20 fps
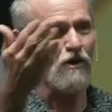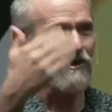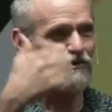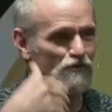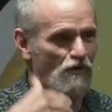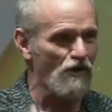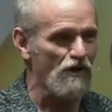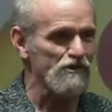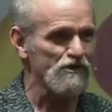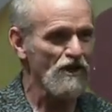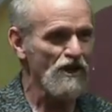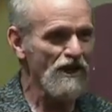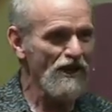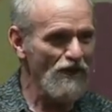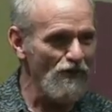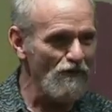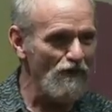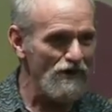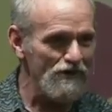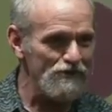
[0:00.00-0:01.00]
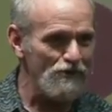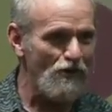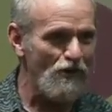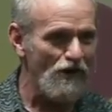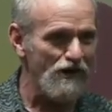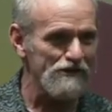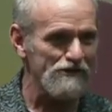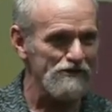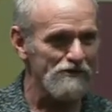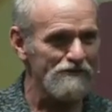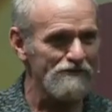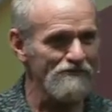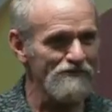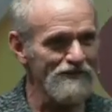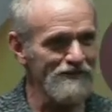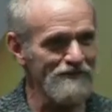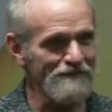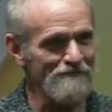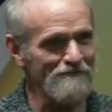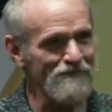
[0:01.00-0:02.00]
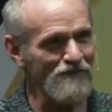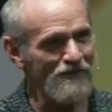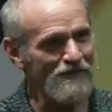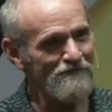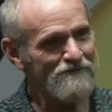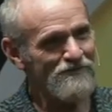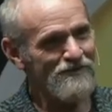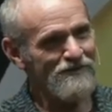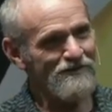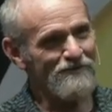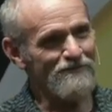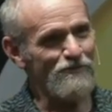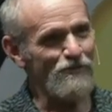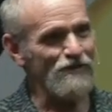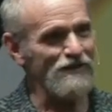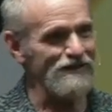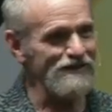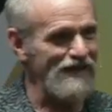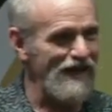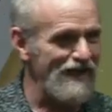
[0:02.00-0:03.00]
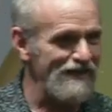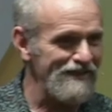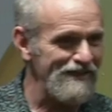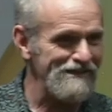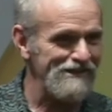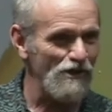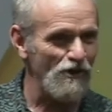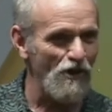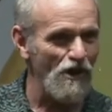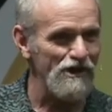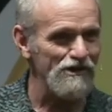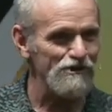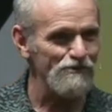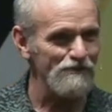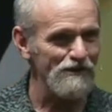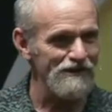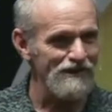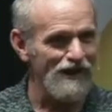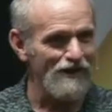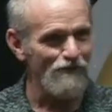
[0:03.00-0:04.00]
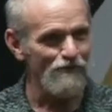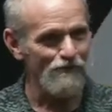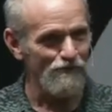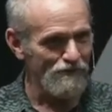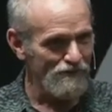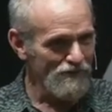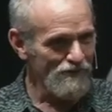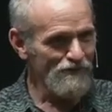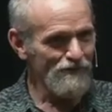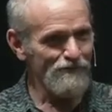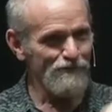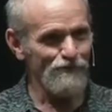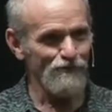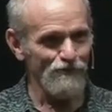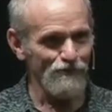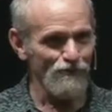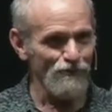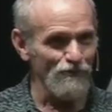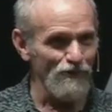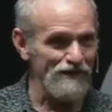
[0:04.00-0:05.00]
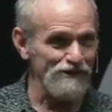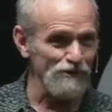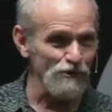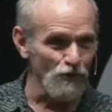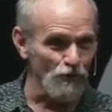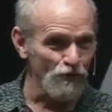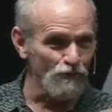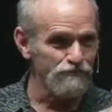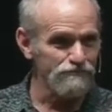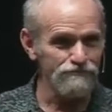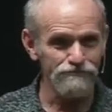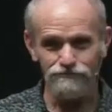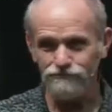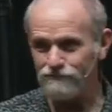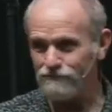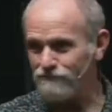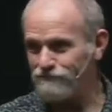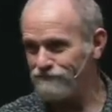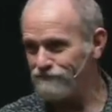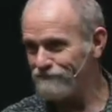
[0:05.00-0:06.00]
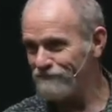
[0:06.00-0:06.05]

Many people said no. If you don't, you pass it to me. I, I like it because 10 of it